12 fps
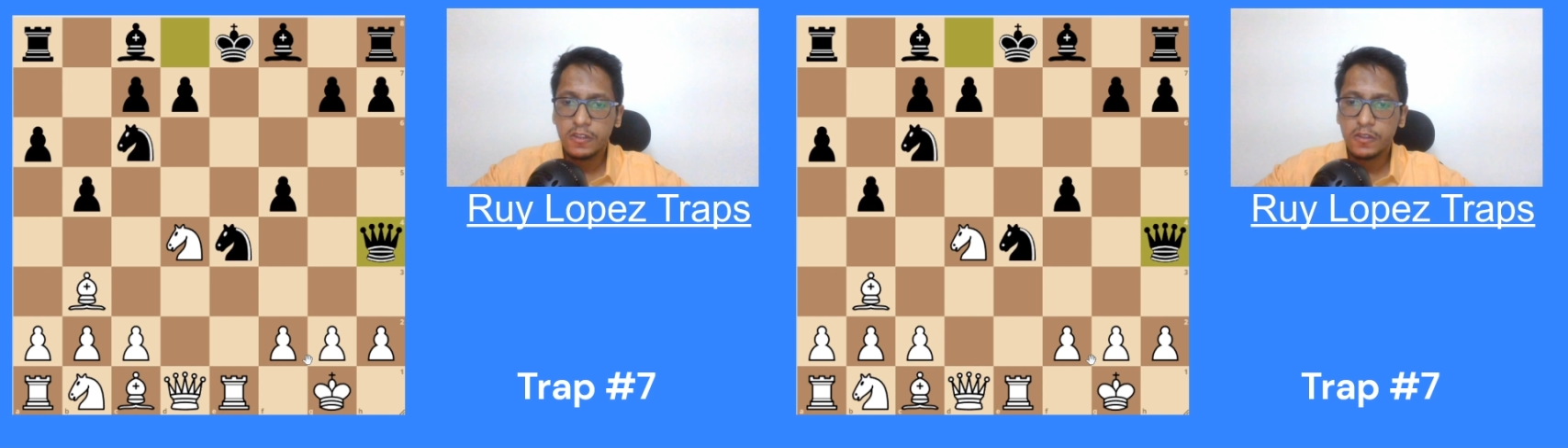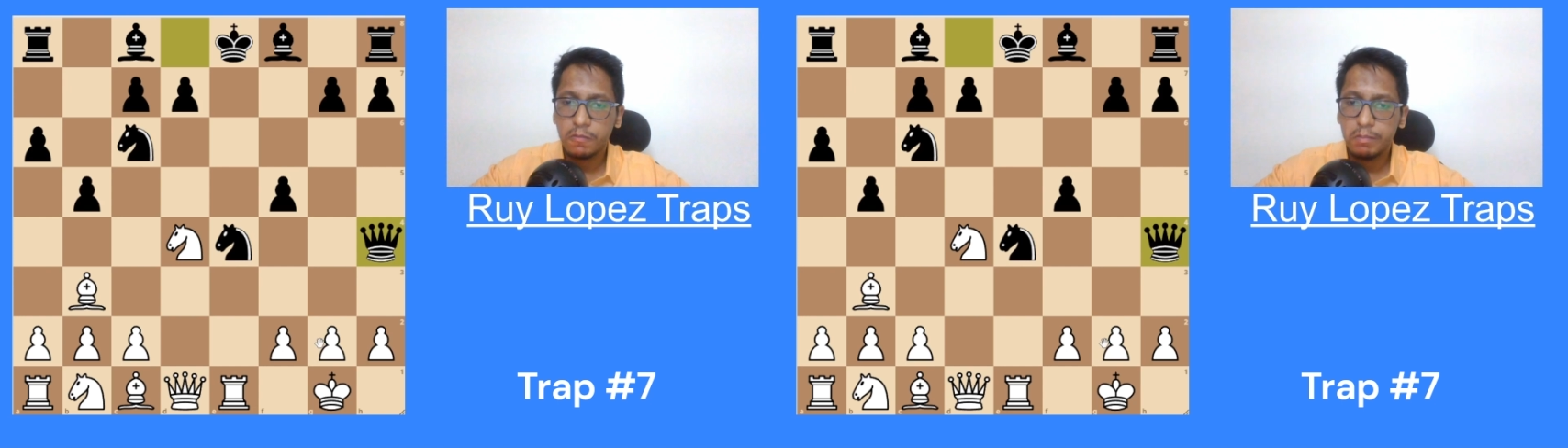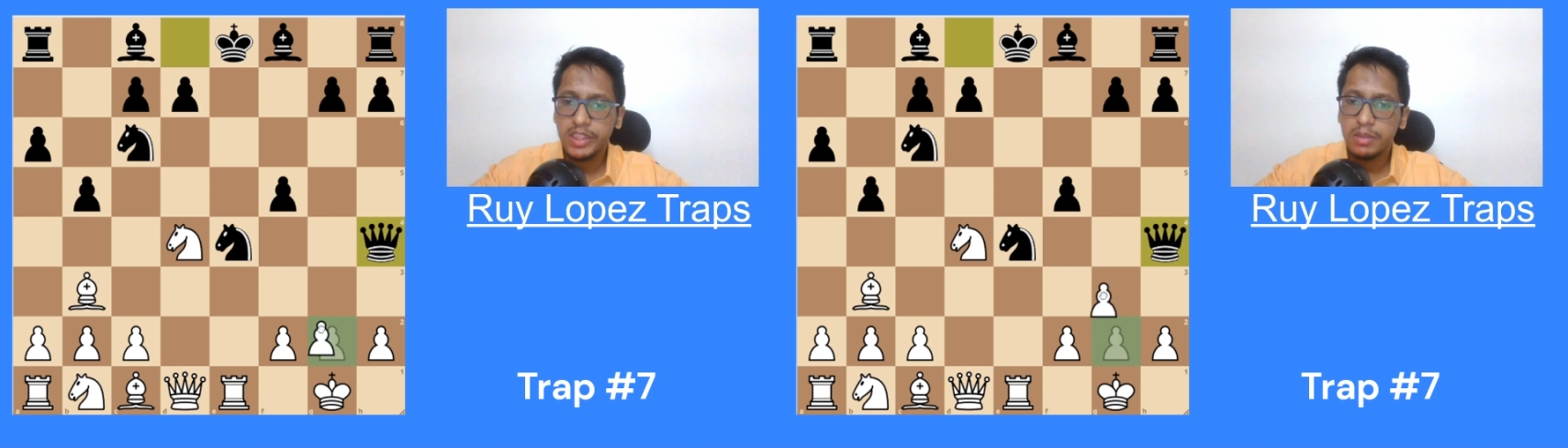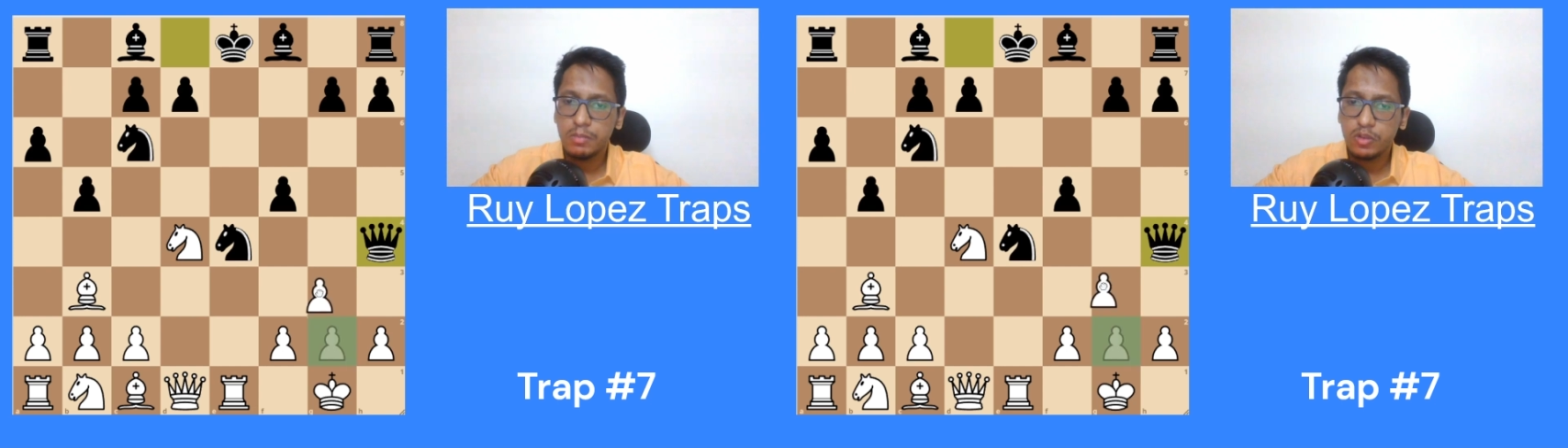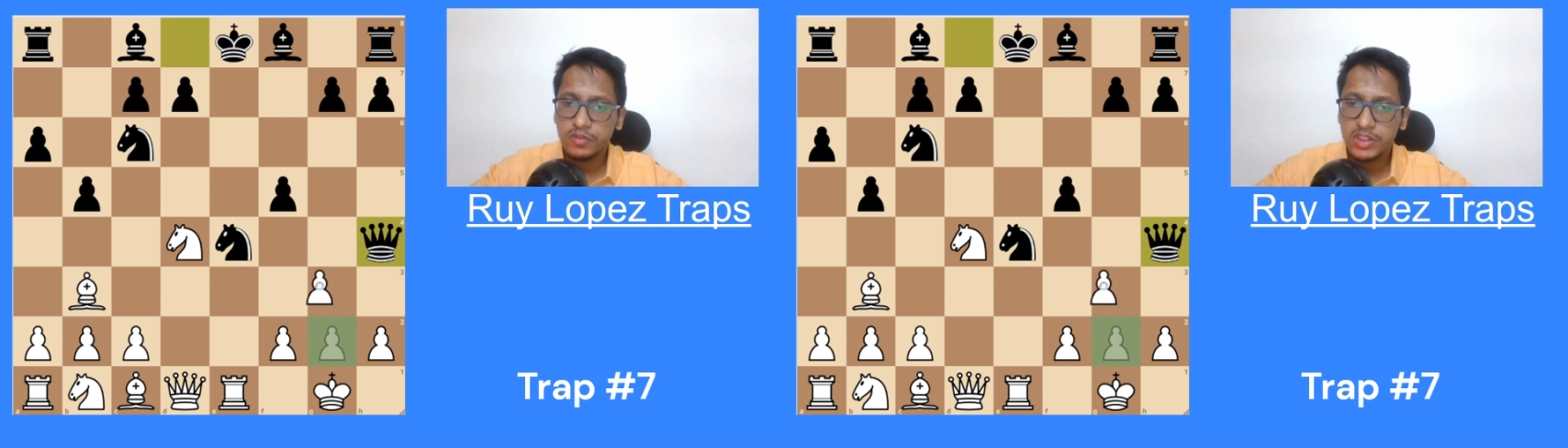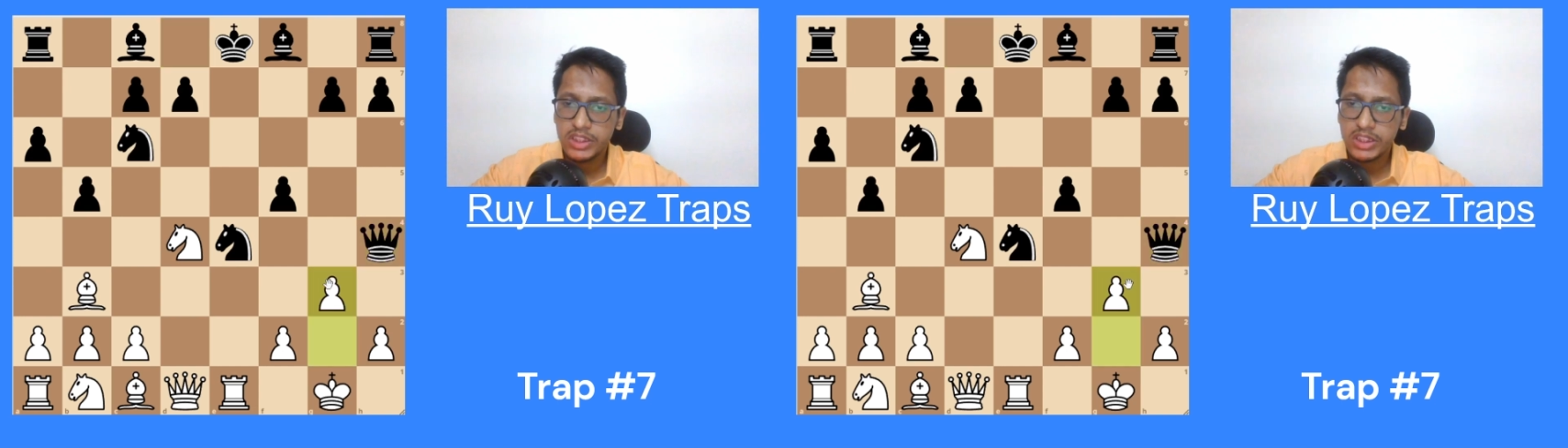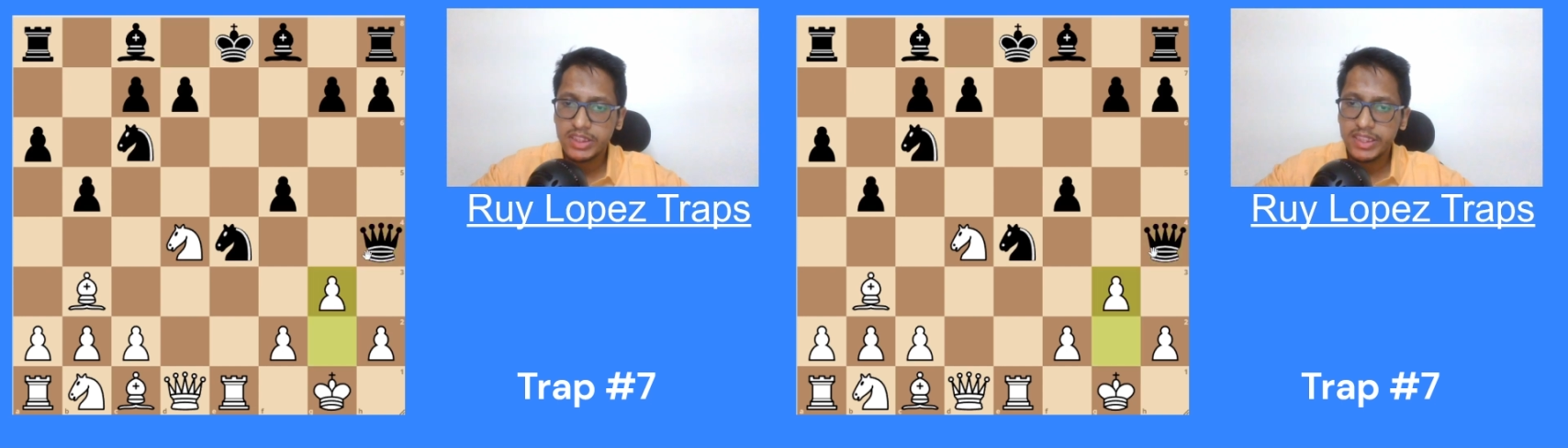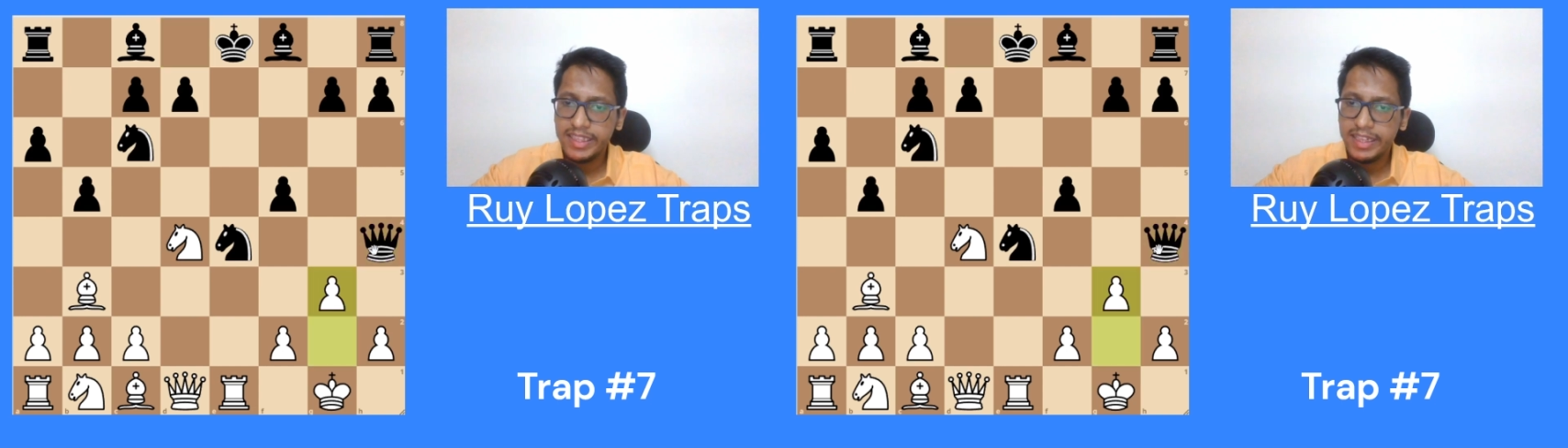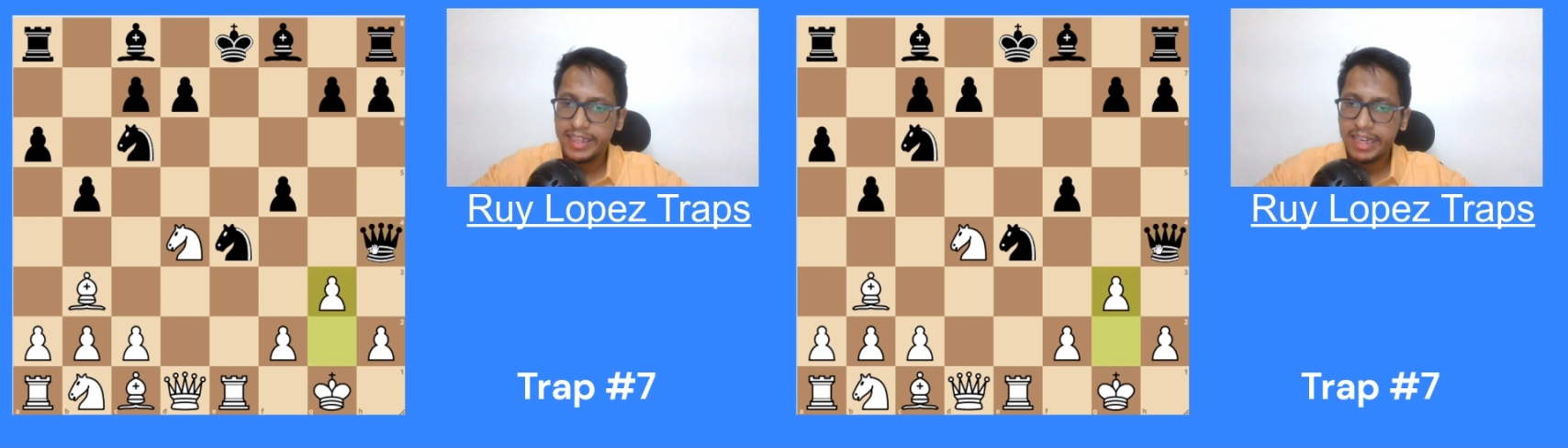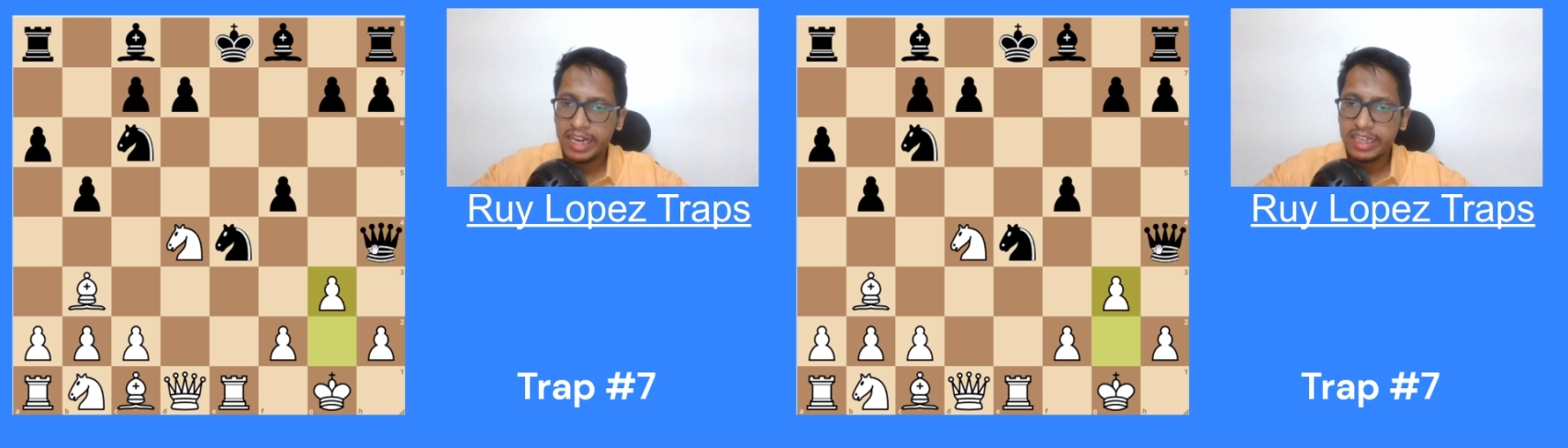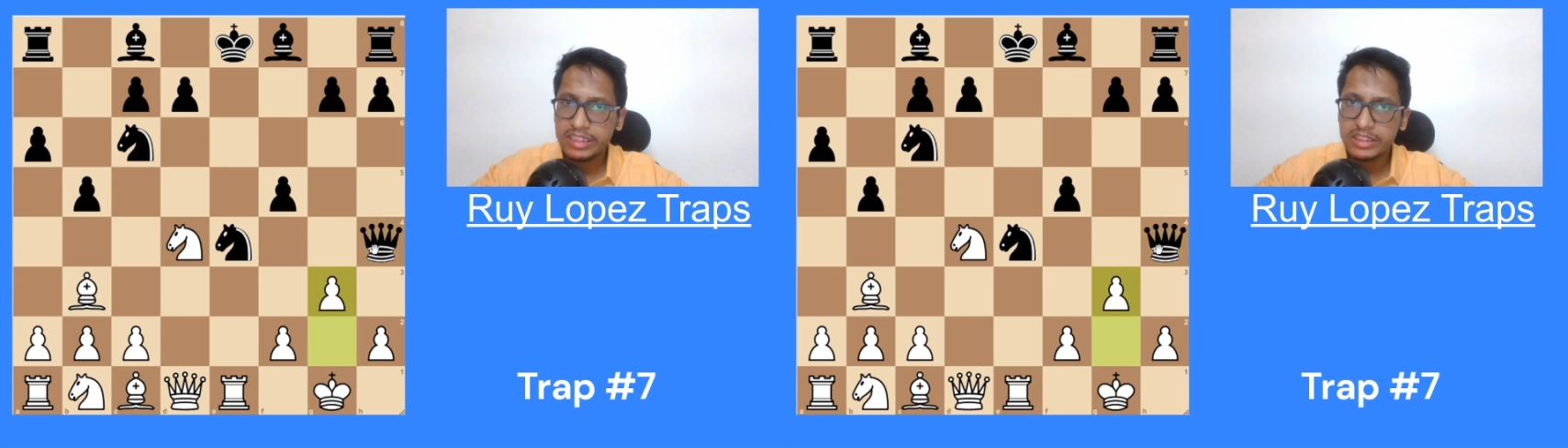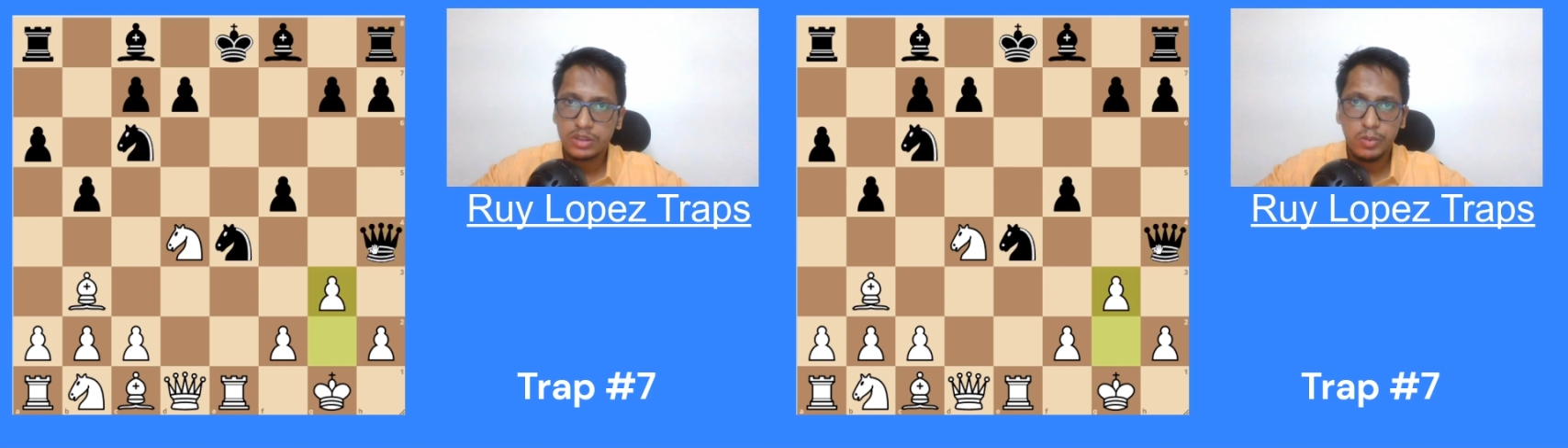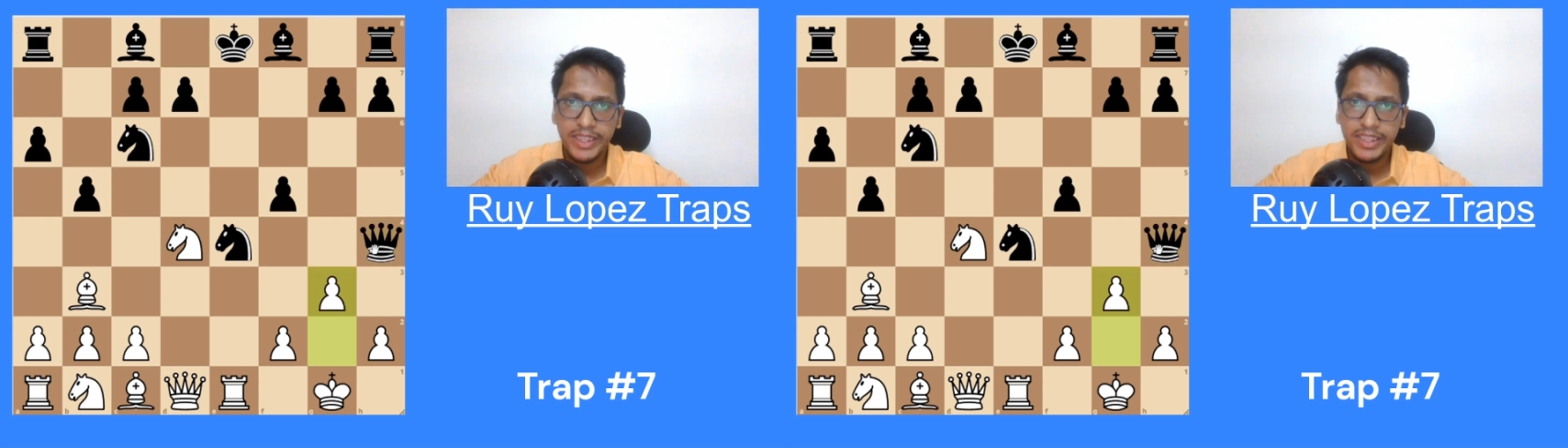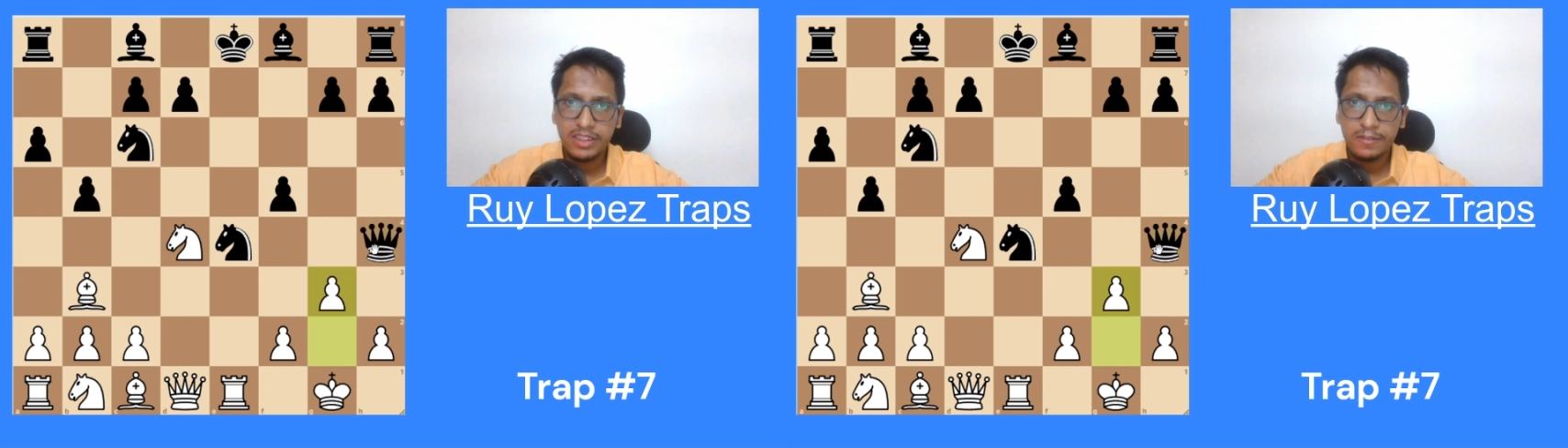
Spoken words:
you play the move g3, hitting at this queen.